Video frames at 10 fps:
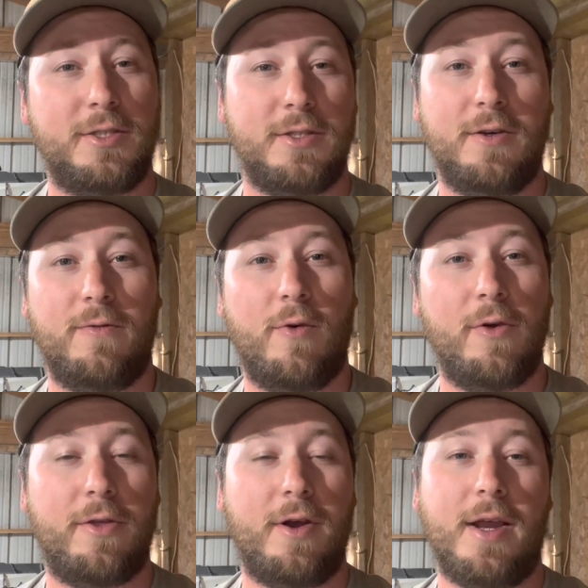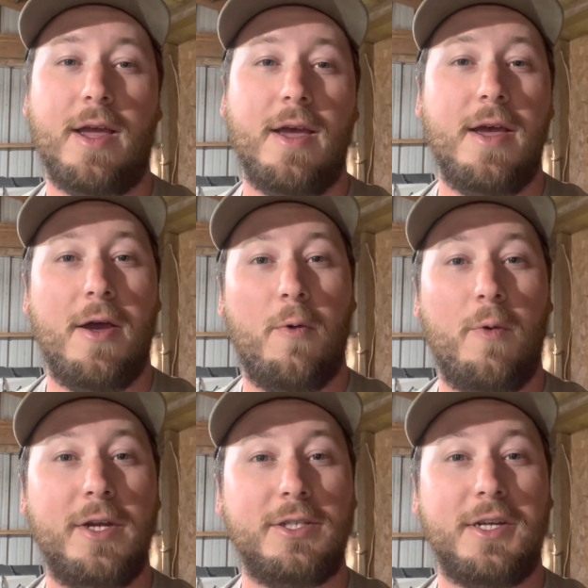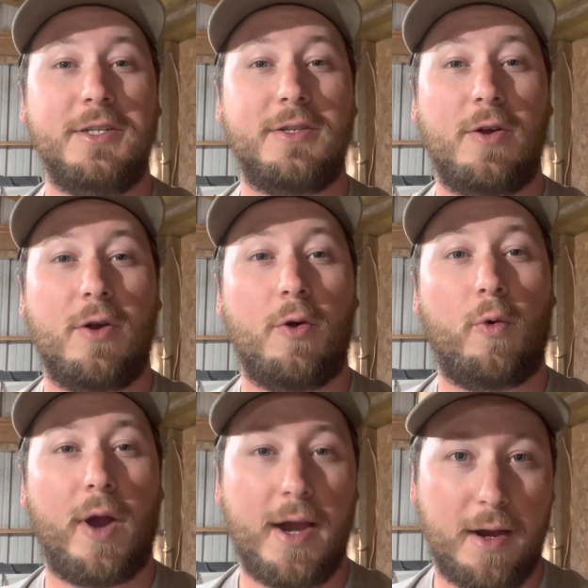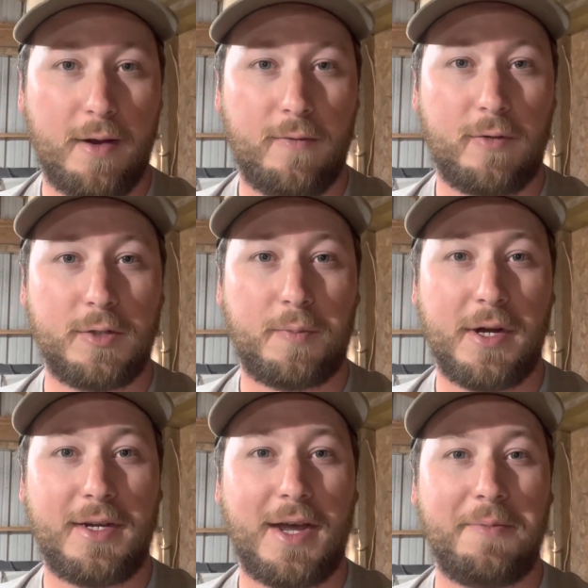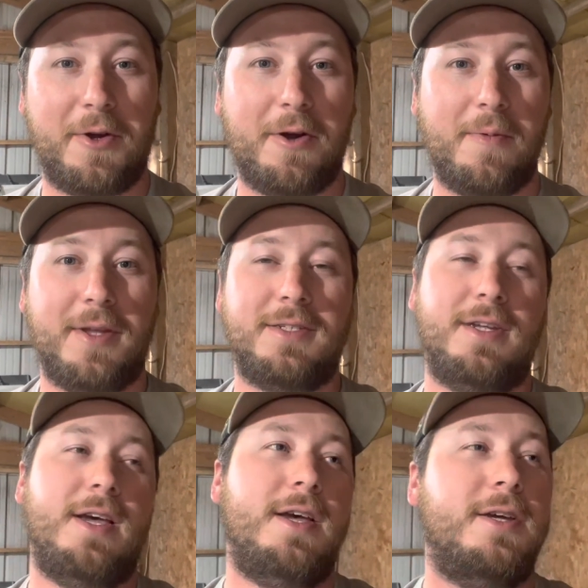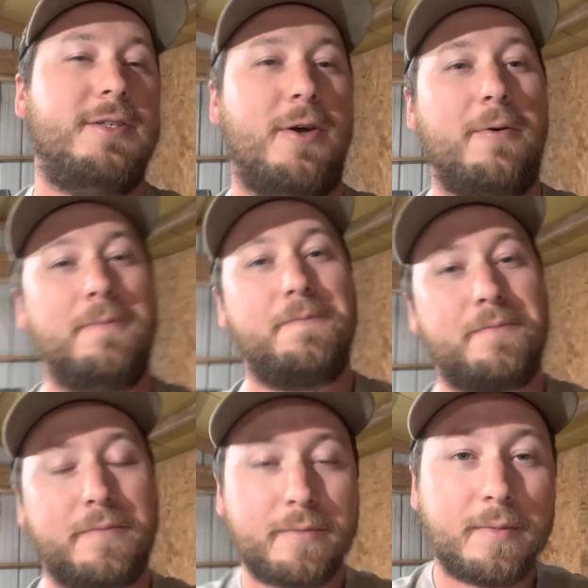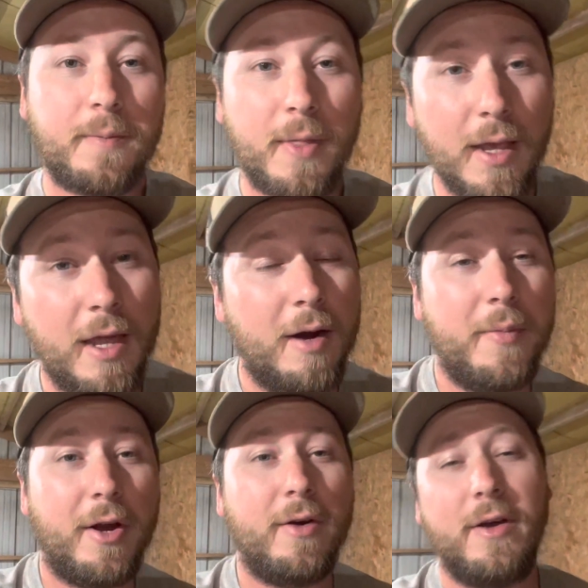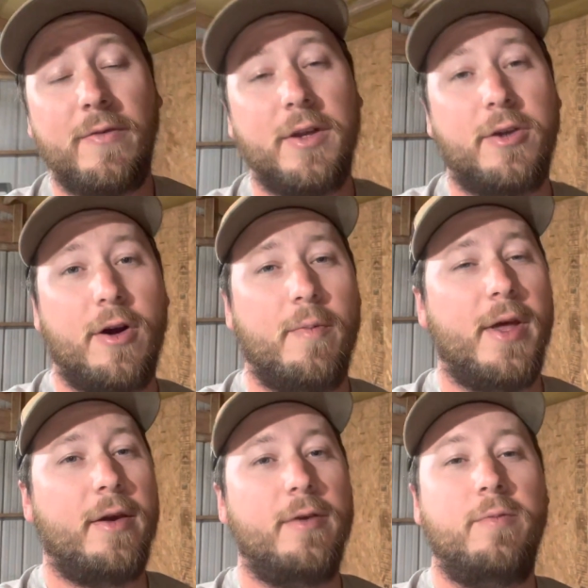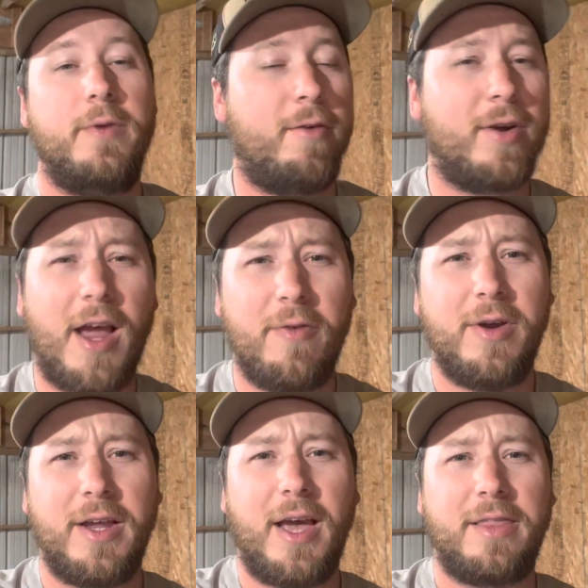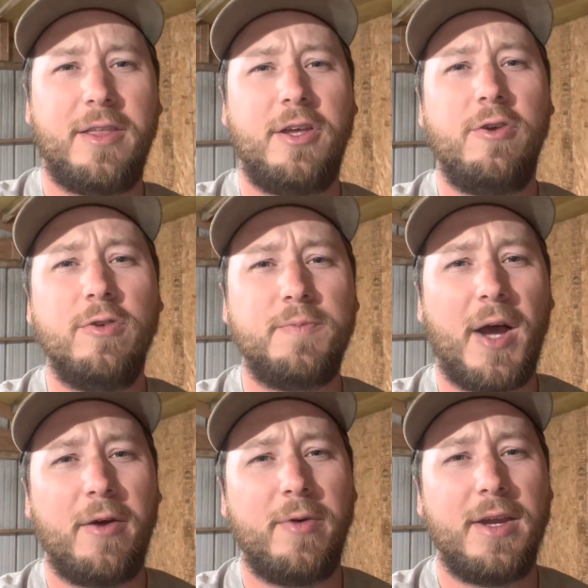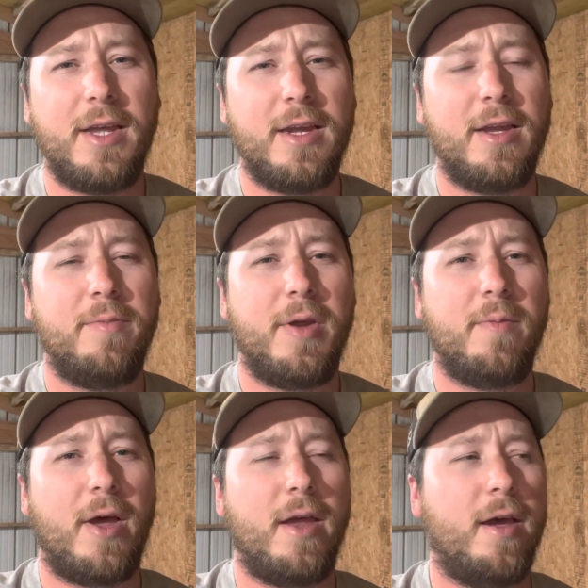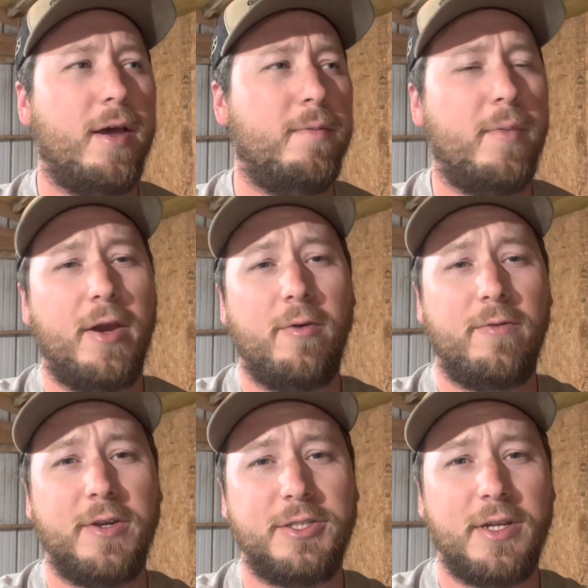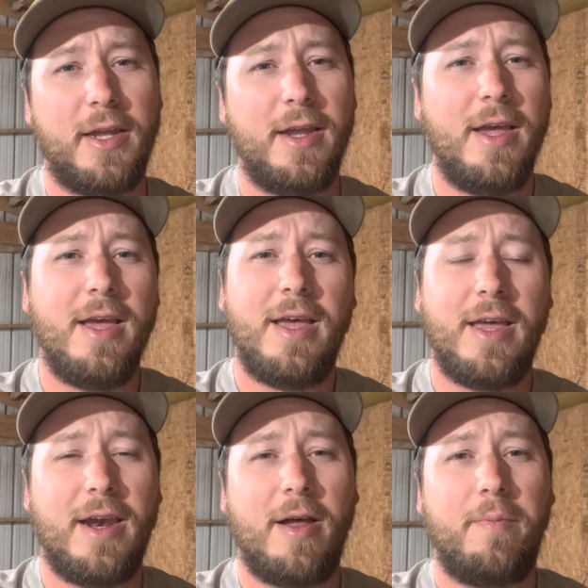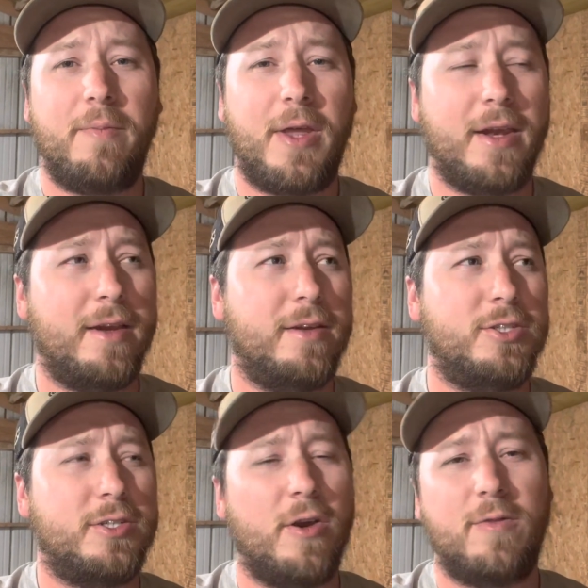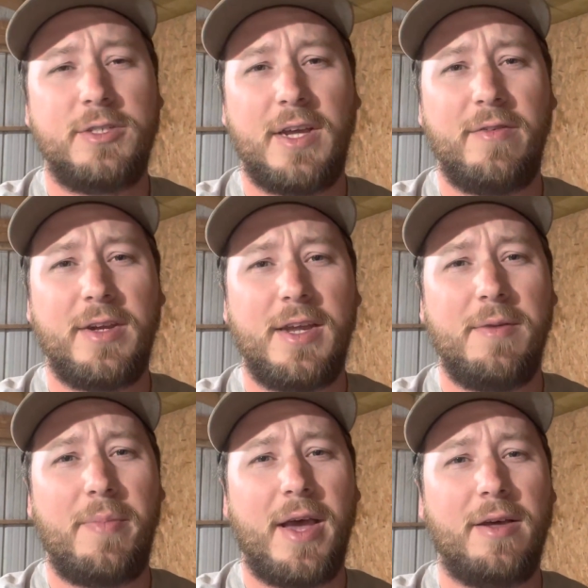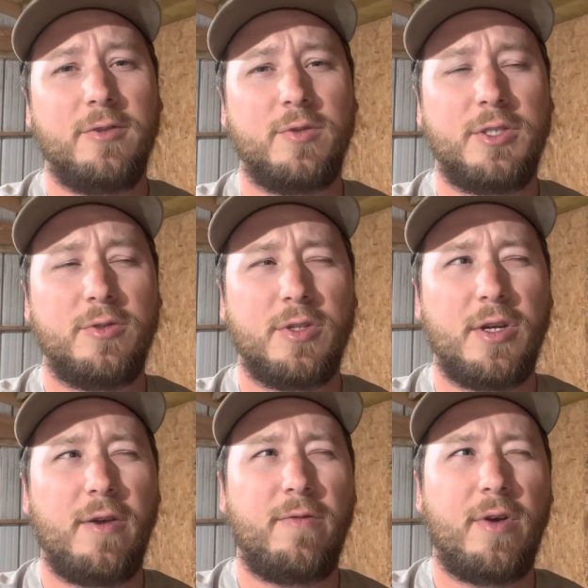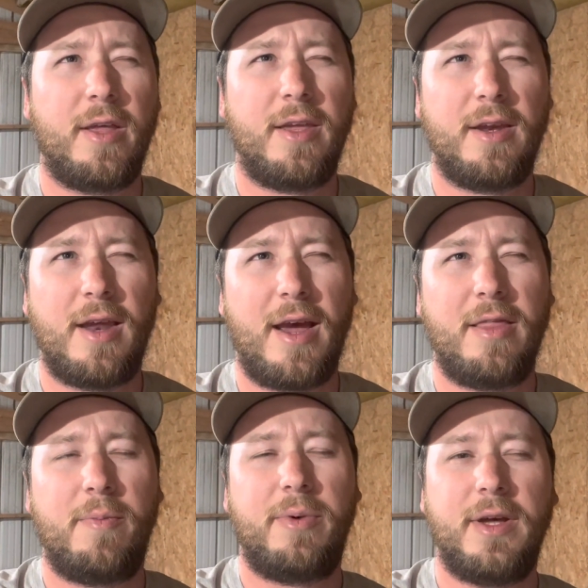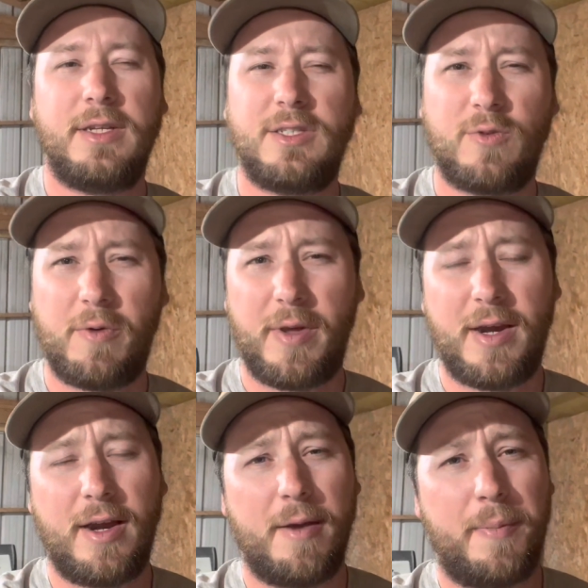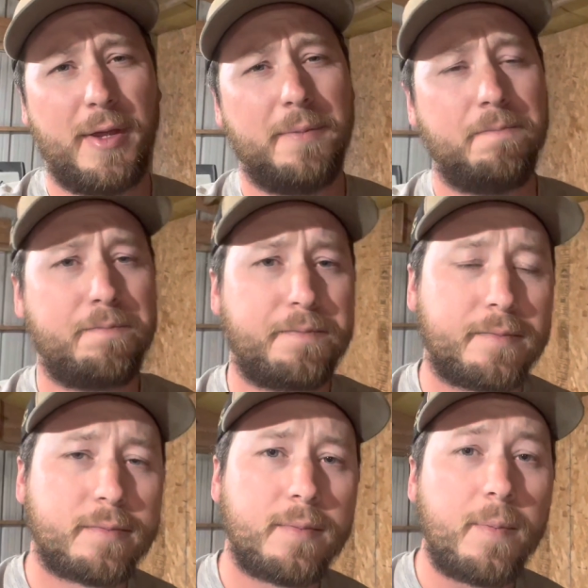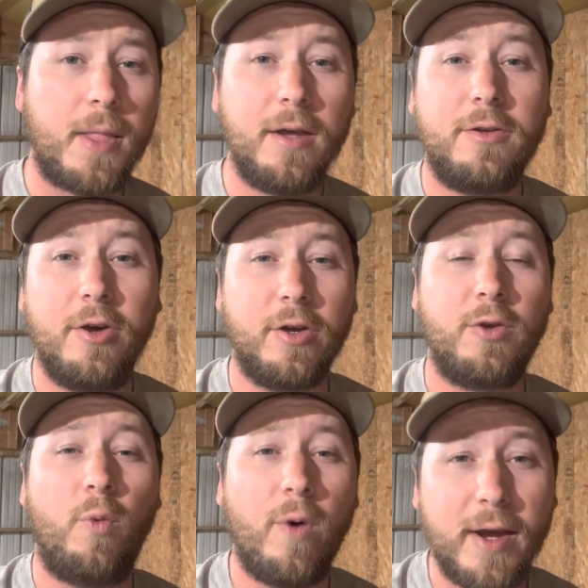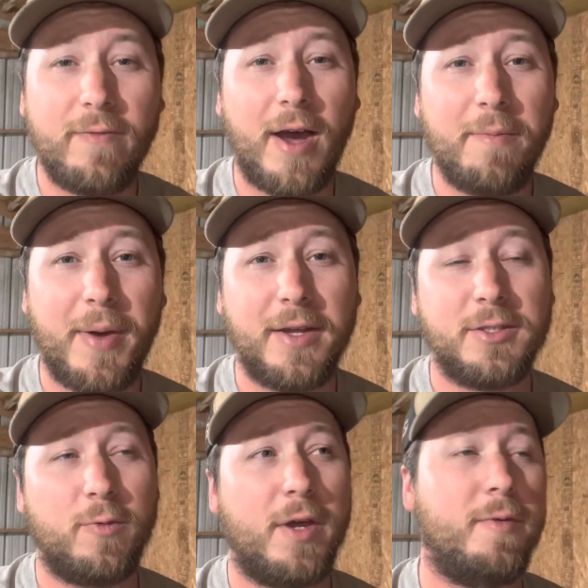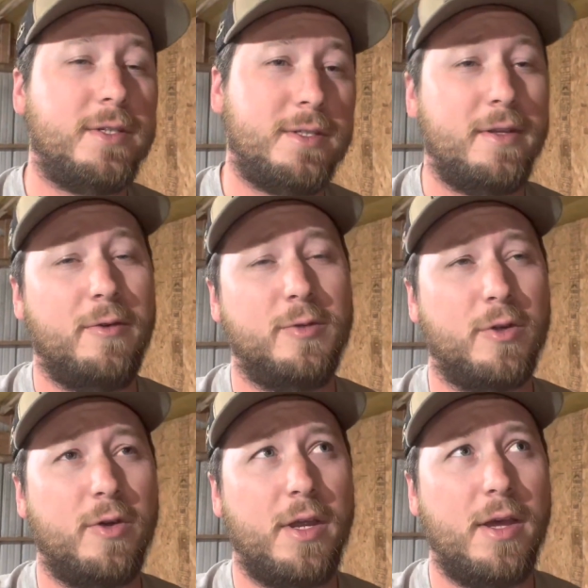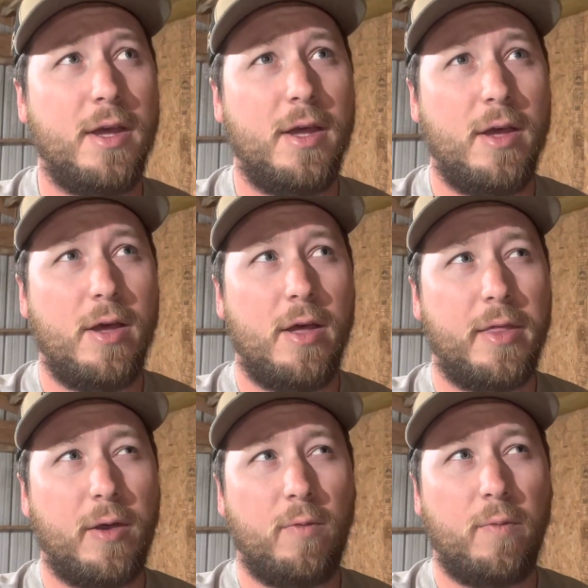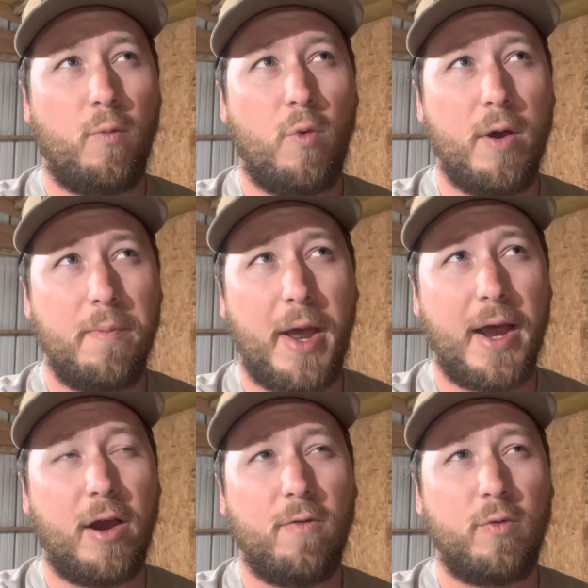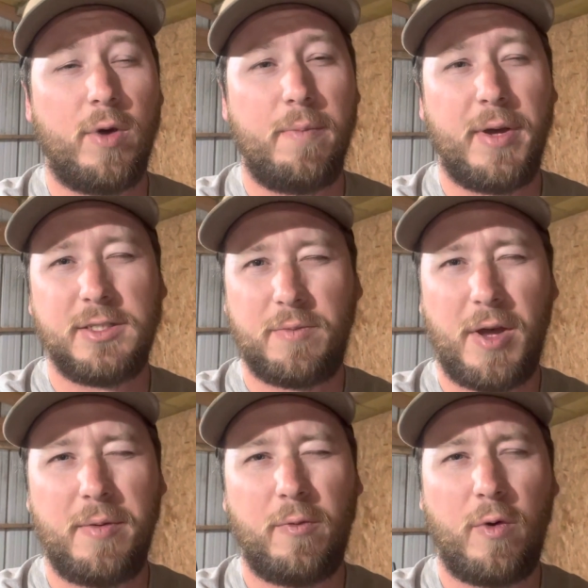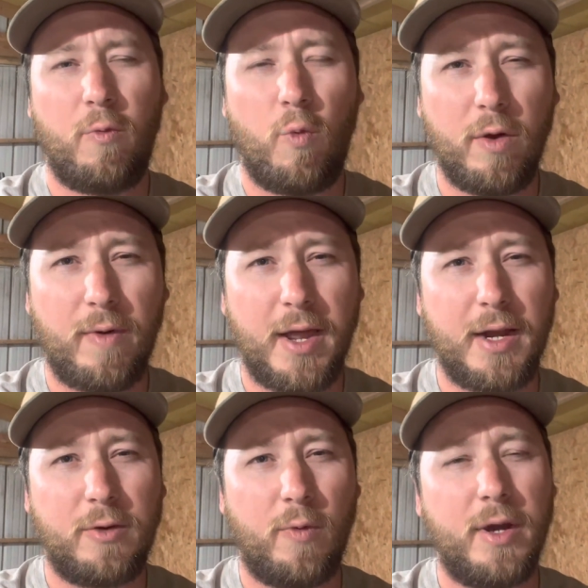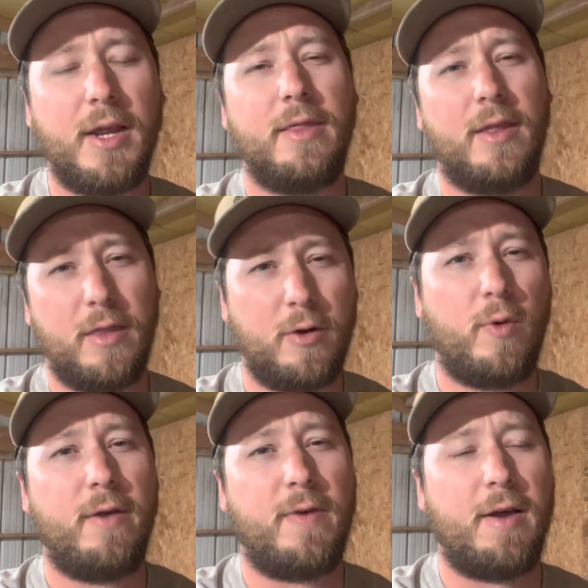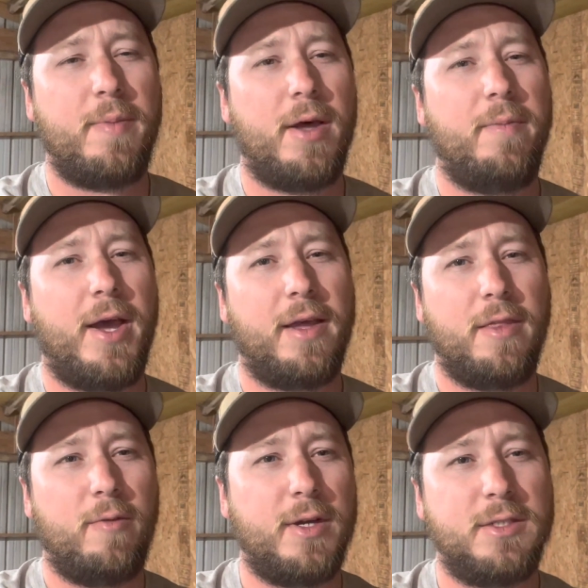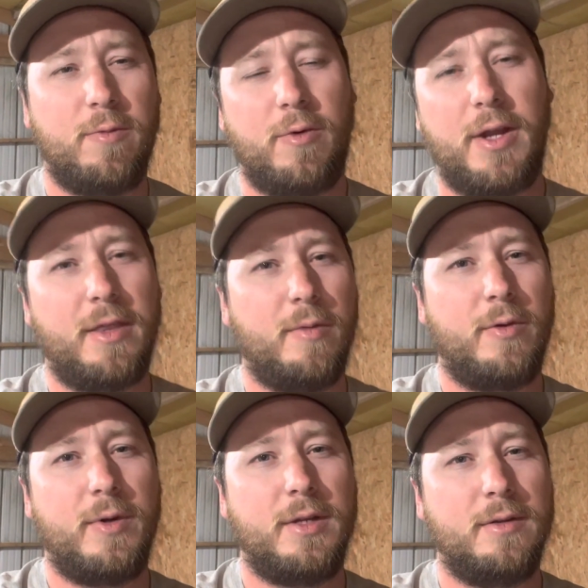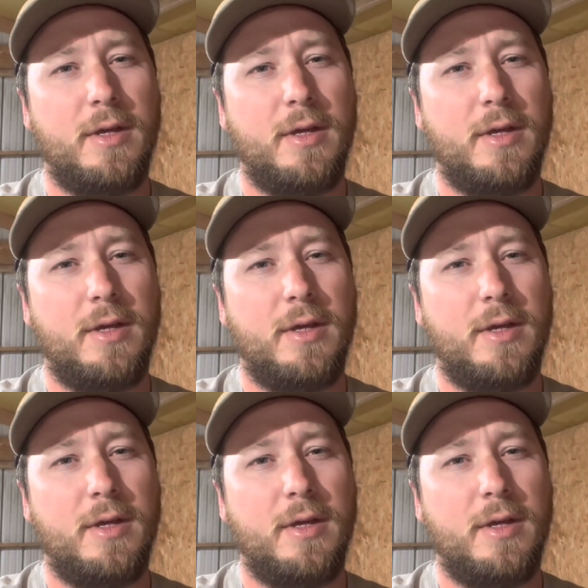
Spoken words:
until 4:30, which is great for springtime tournaments. So ended up being a really fun tournament. Never really got the huge bite we needed. Me and my buddy were fishing it. Ended up getting just over 17 pounds, which was good enough for, I think, 9th place is what we ended up in. Took 25 pounds to win, which there was only, I think, one bag over 20 pounds. There might have been one right at 20, and then the 25-pound bag, and the rest of them were right there between